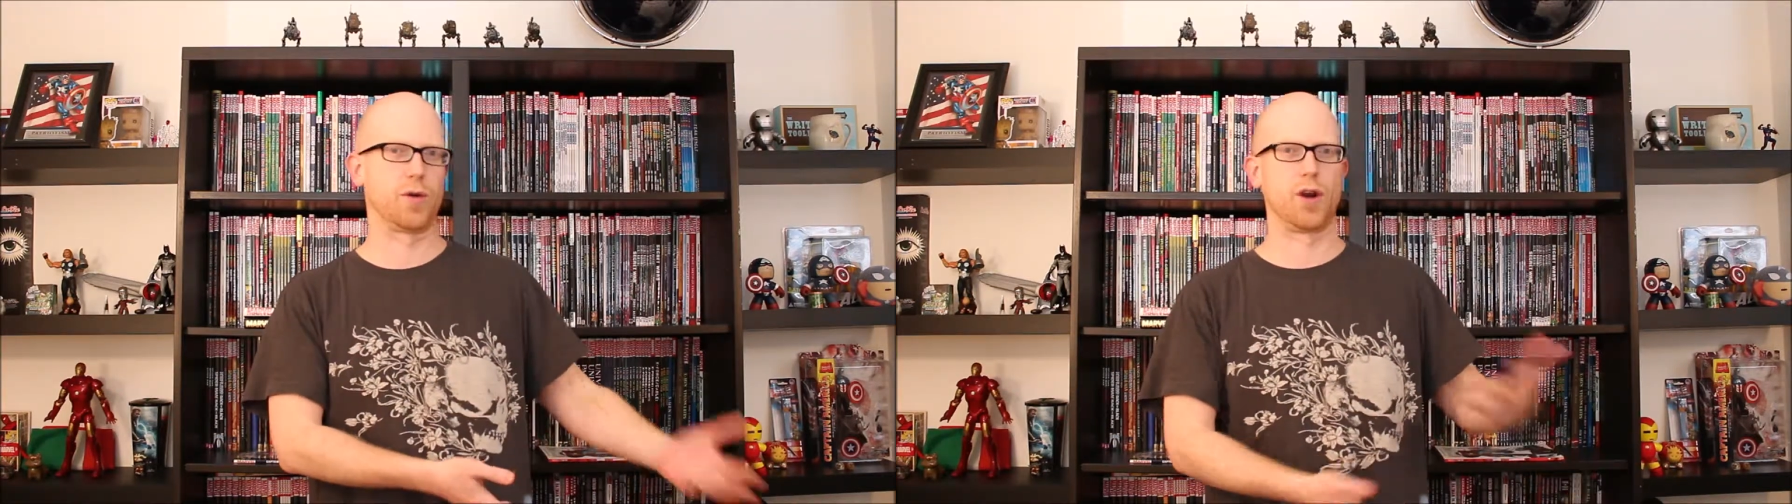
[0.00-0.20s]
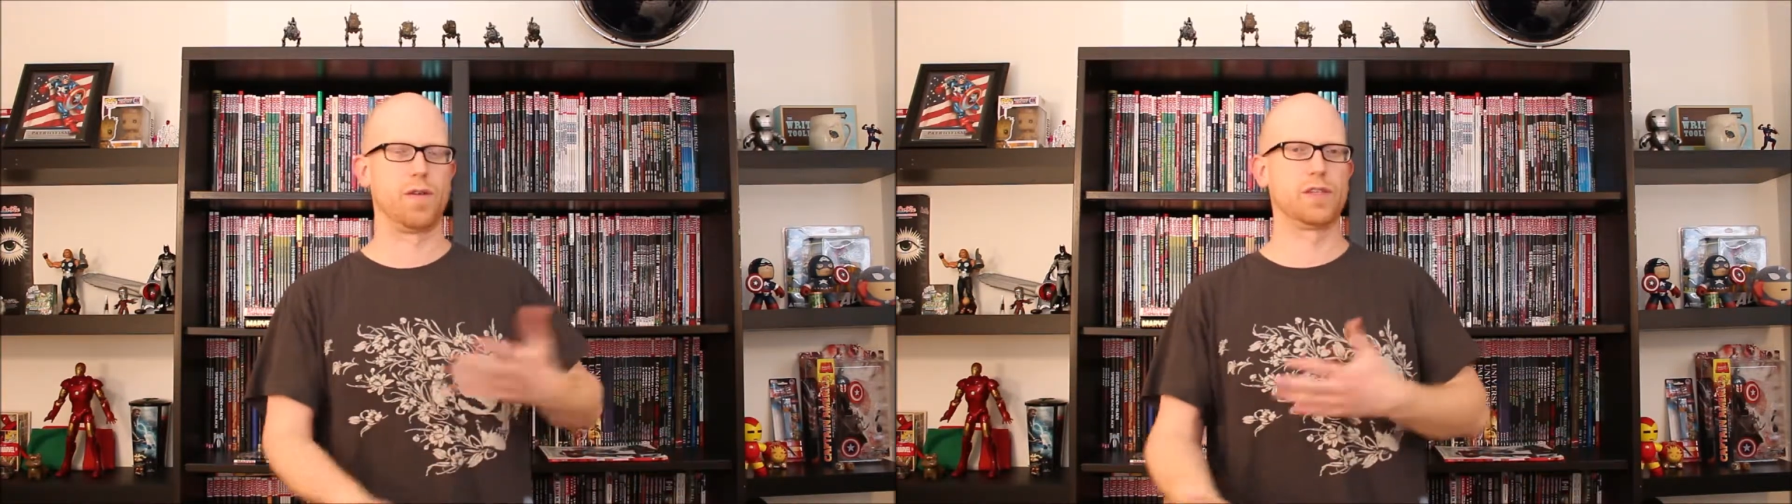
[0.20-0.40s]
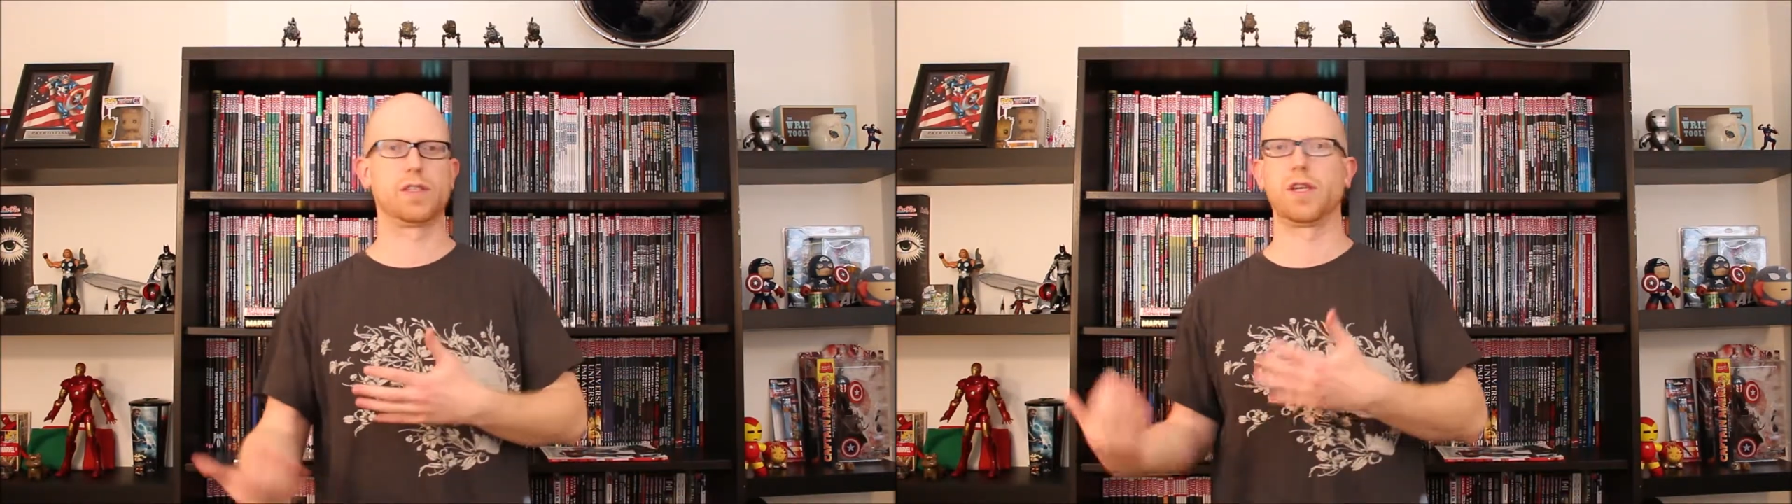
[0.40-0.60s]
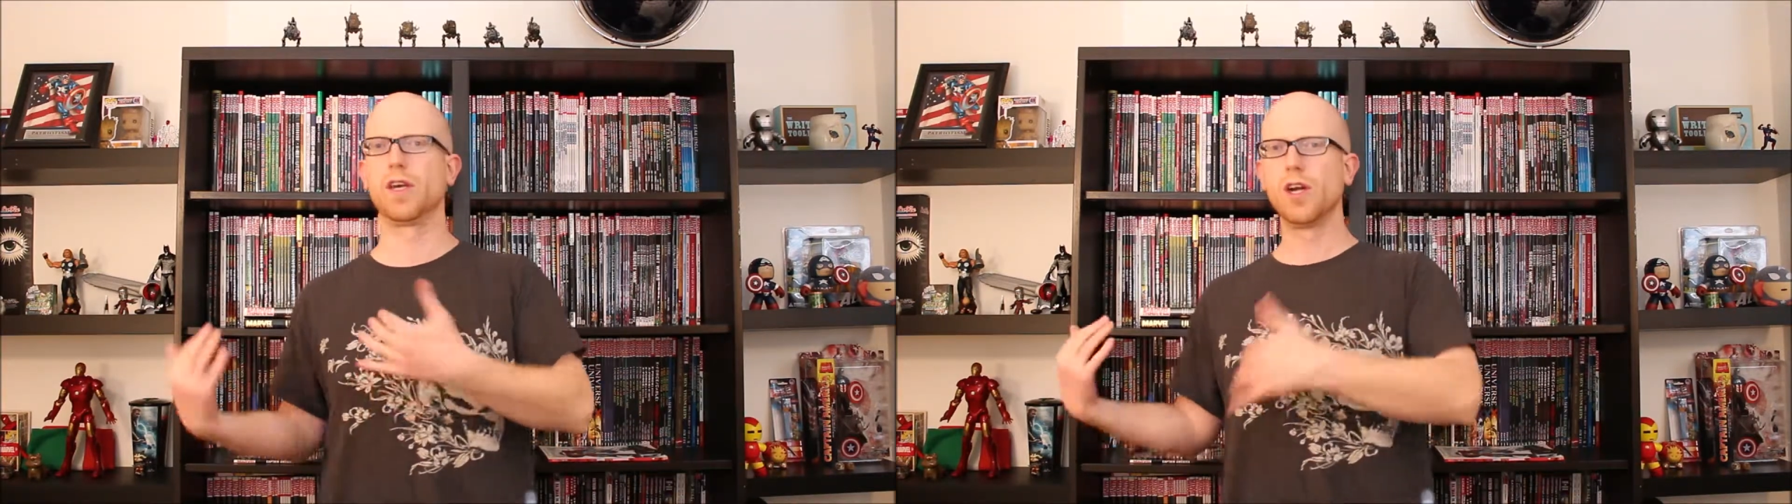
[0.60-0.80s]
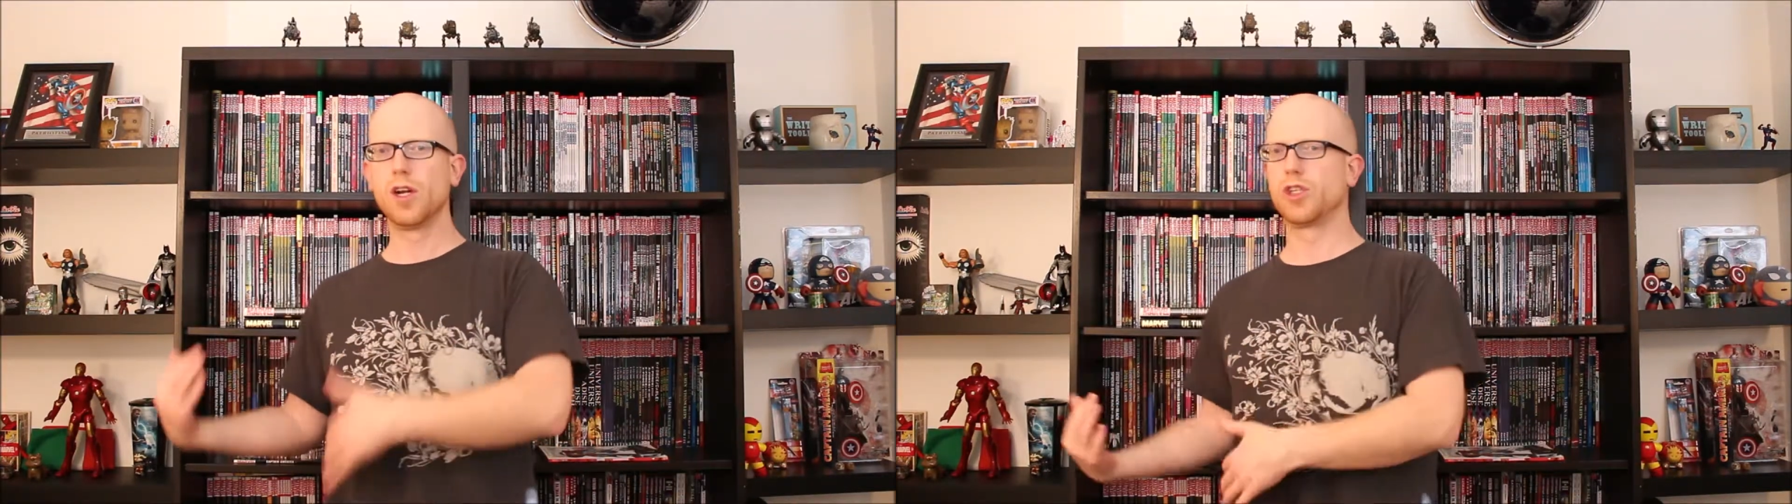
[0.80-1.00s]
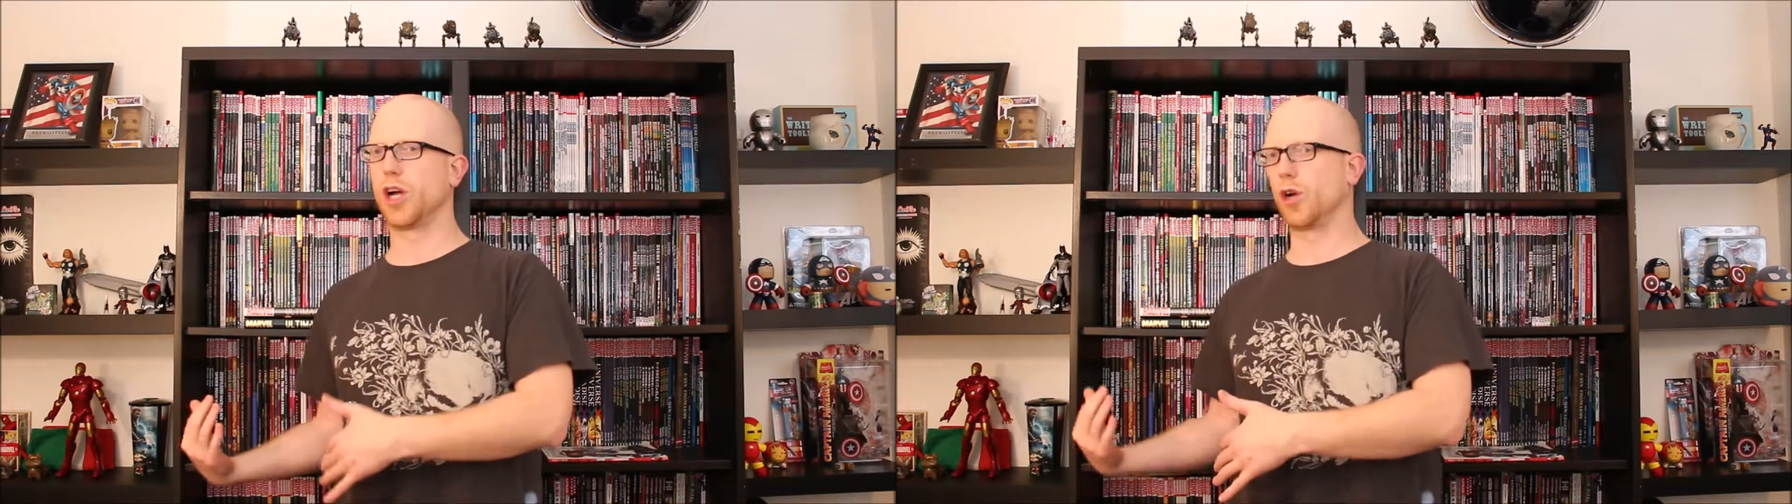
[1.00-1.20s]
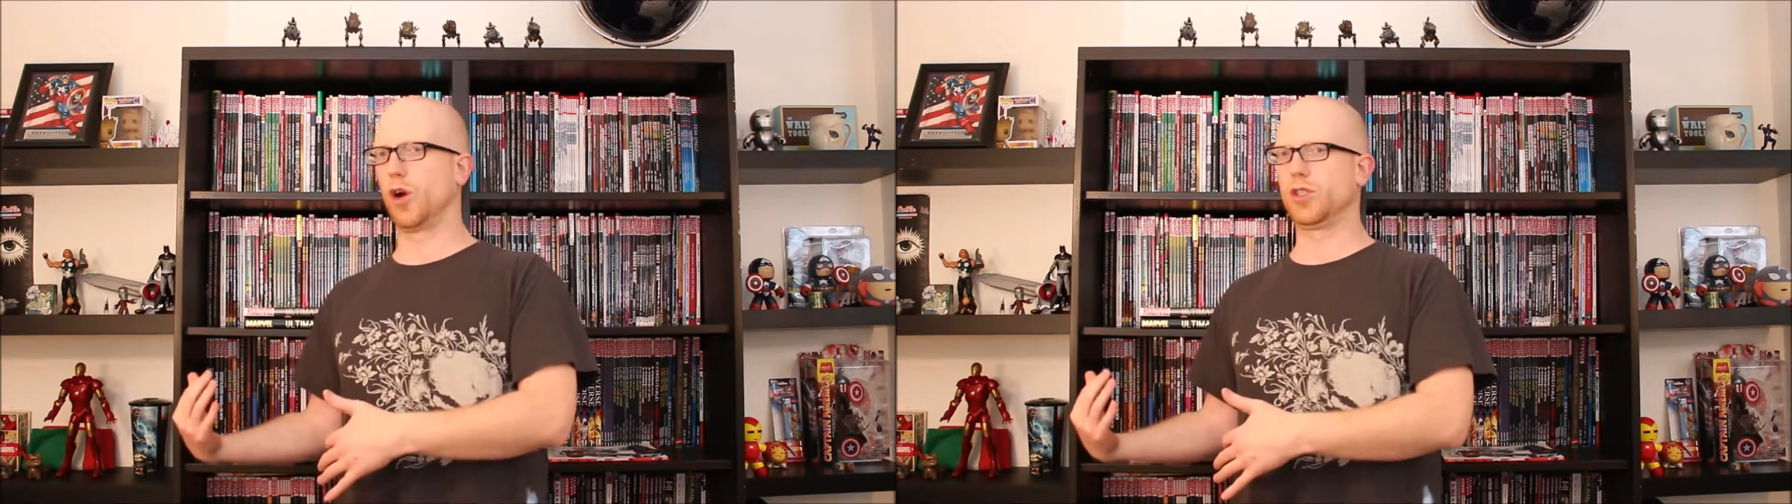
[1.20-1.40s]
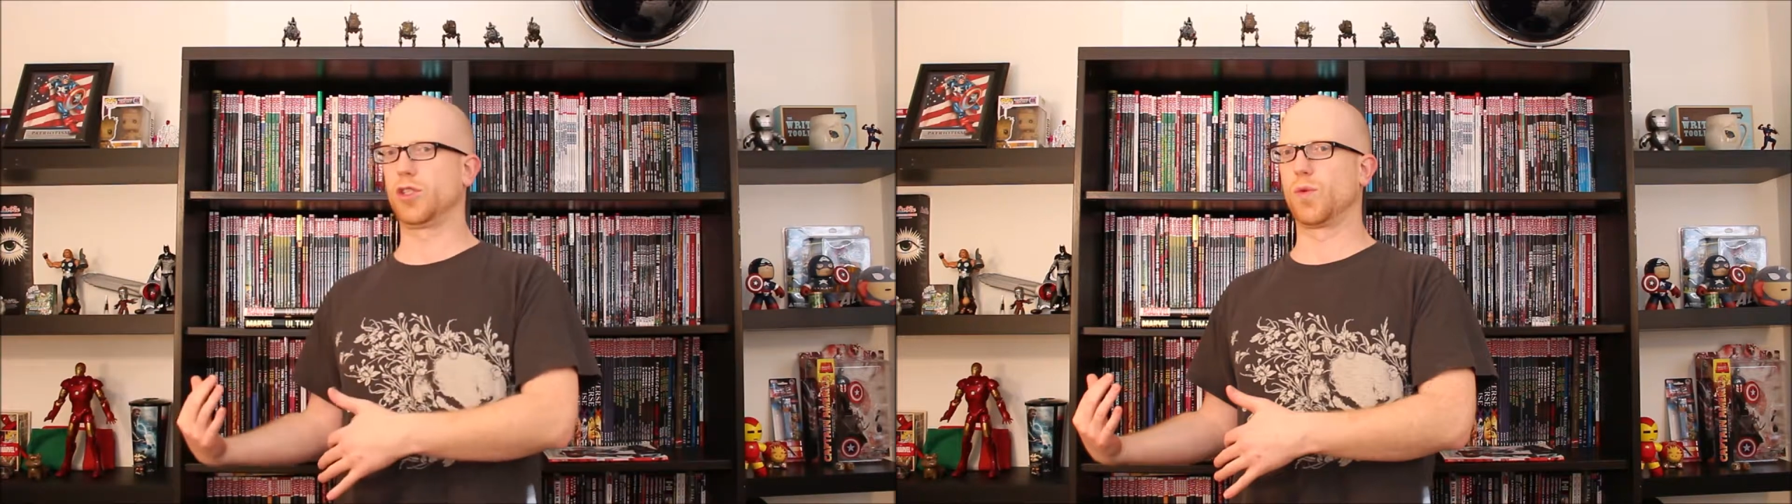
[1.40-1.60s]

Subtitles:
and obviously Chuck Austen,